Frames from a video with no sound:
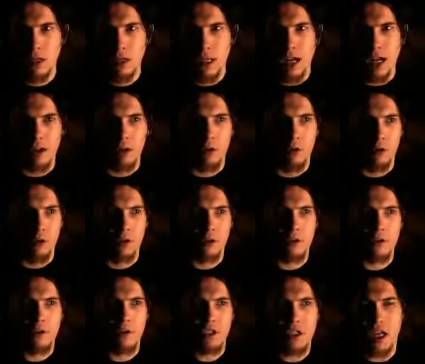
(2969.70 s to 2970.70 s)
in
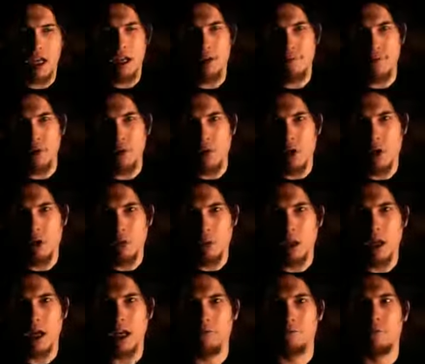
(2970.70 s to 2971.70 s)
order to save their own
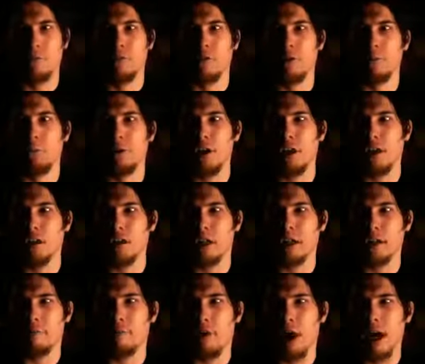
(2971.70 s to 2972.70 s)
life if they're being,
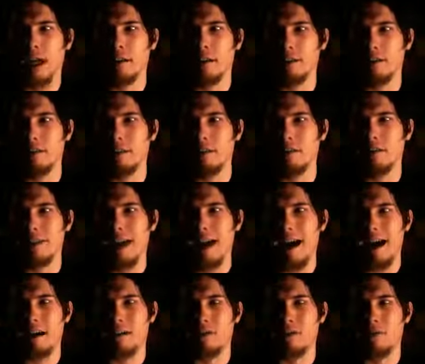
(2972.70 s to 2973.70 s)
like, violently
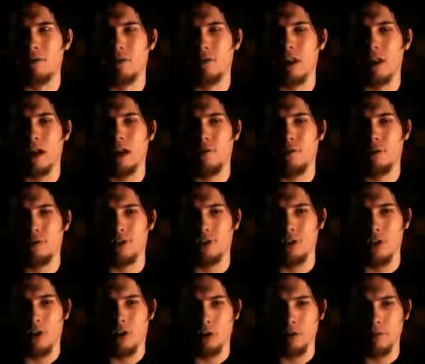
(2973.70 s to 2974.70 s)
attacked or their life is
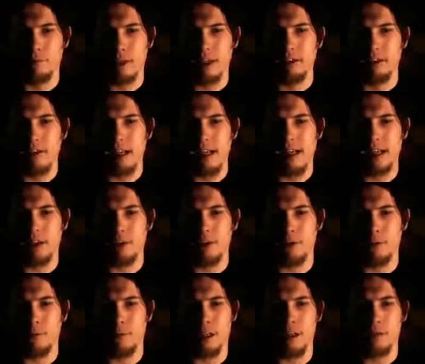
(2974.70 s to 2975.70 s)
in ultimate
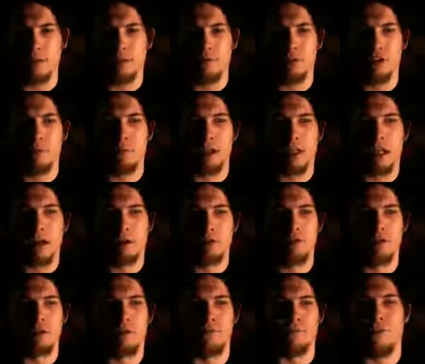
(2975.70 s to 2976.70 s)
danger because of somebody
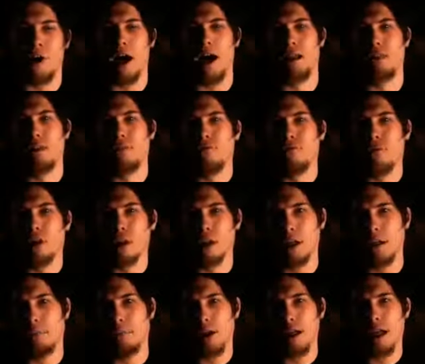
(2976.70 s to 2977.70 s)
else's violent
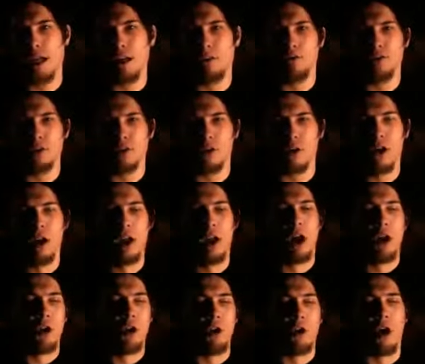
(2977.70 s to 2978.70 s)
fucking behavior.
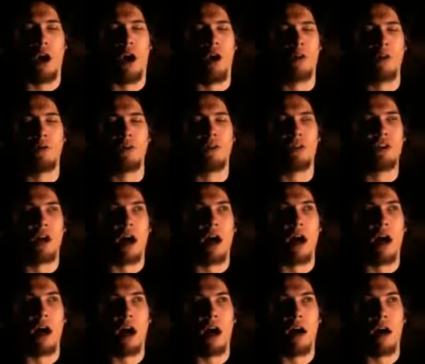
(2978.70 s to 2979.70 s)
No,
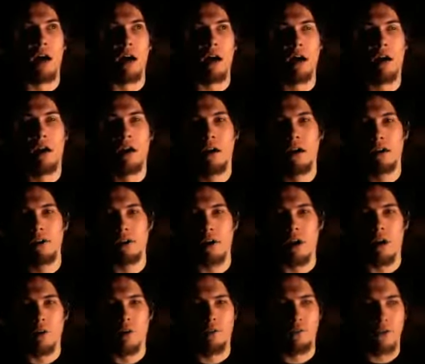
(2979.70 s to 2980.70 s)
duh.
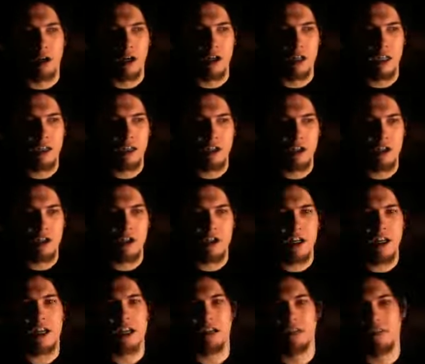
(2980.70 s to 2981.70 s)
No fucking
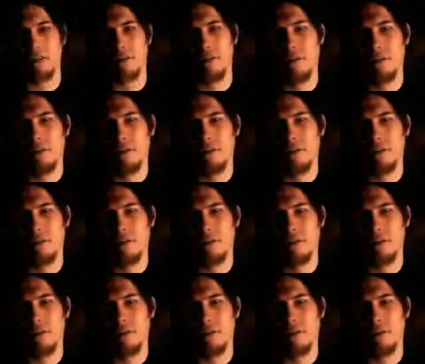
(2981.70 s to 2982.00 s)
shit.